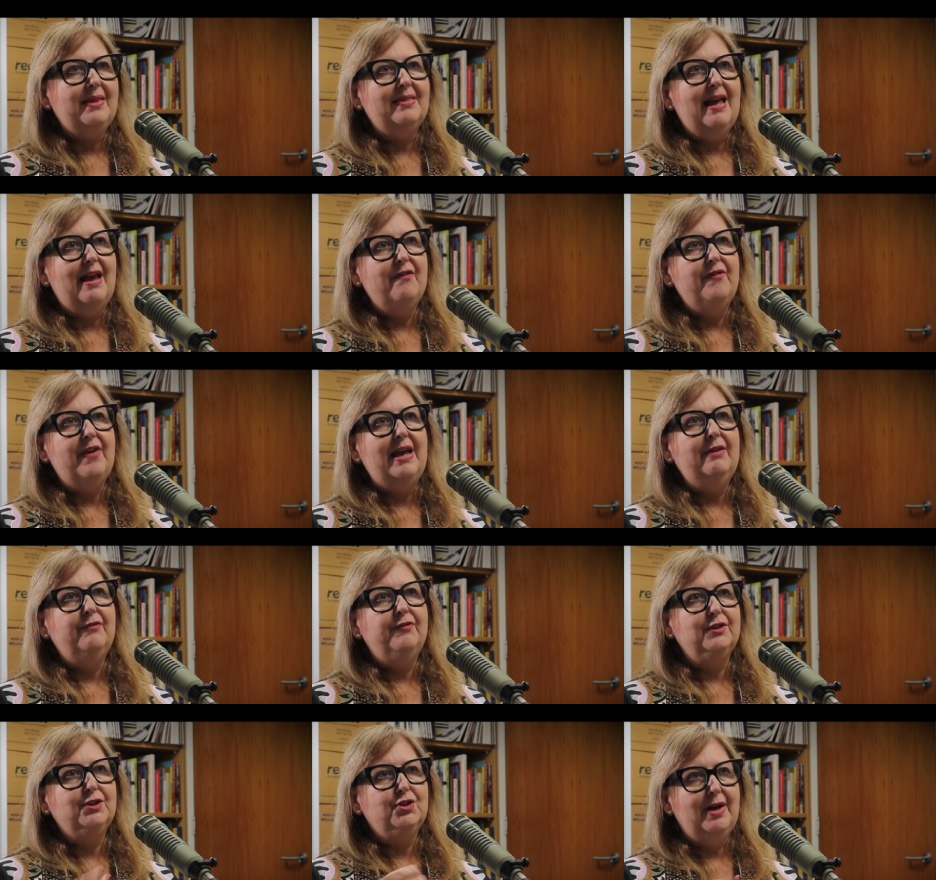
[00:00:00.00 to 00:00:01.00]
but they've
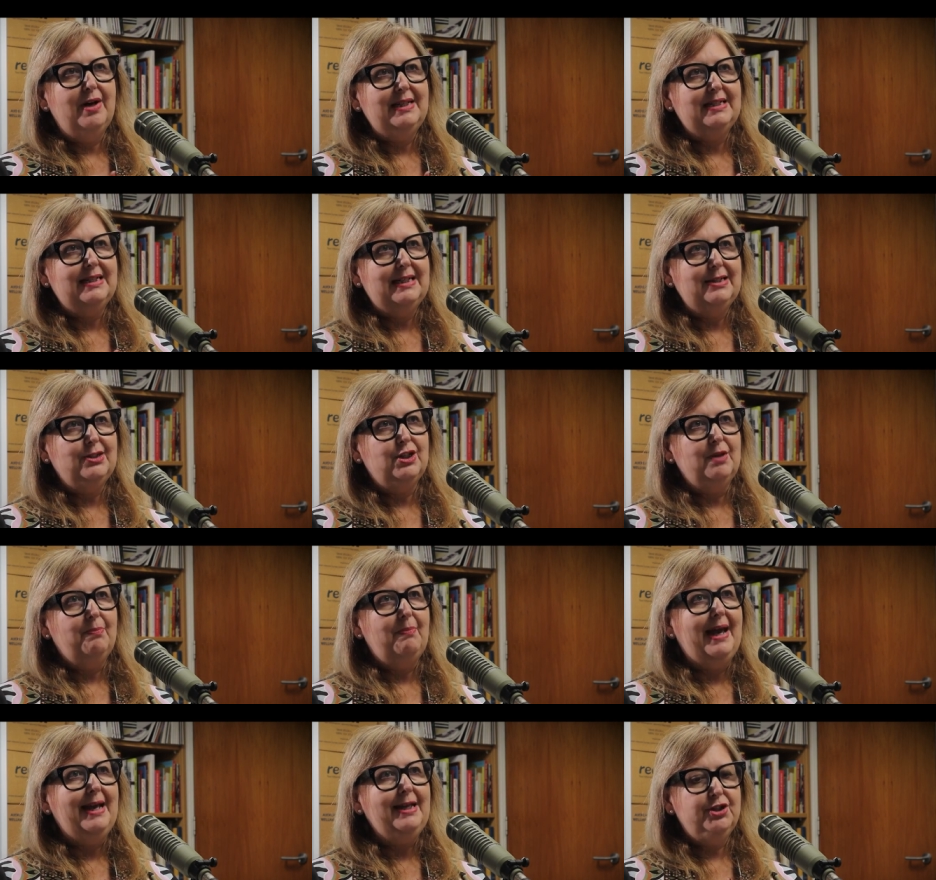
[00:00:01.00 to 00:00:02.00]
infiltrated into the
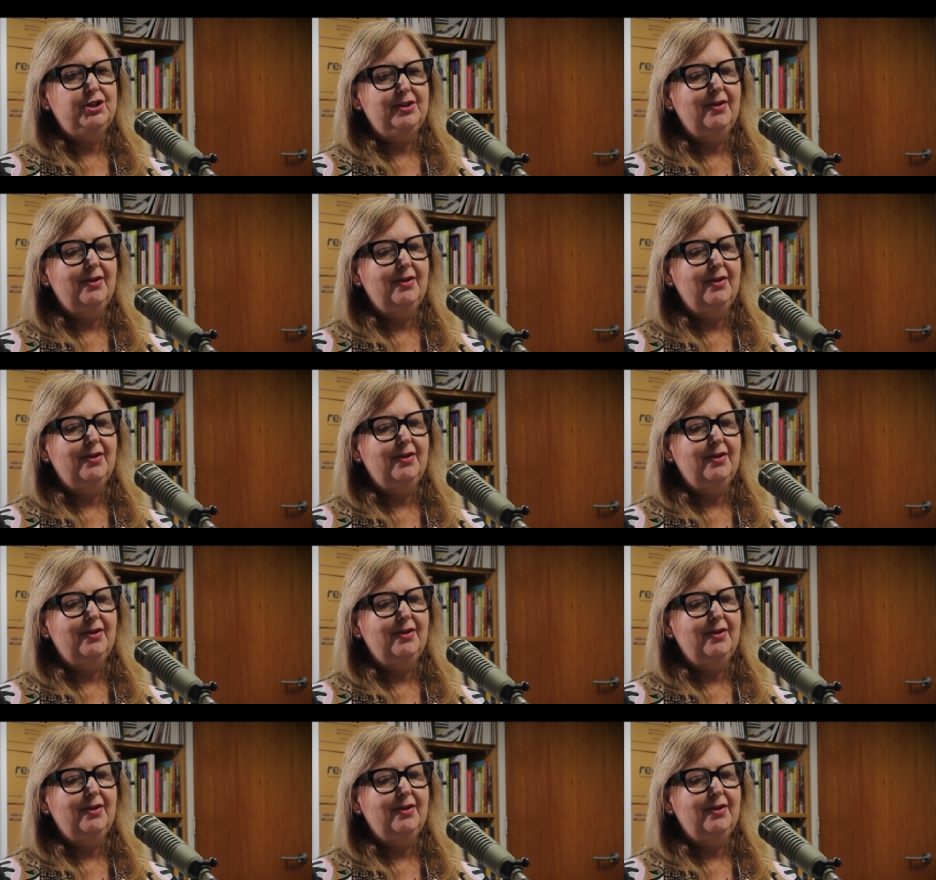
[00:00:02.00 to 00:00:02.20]
page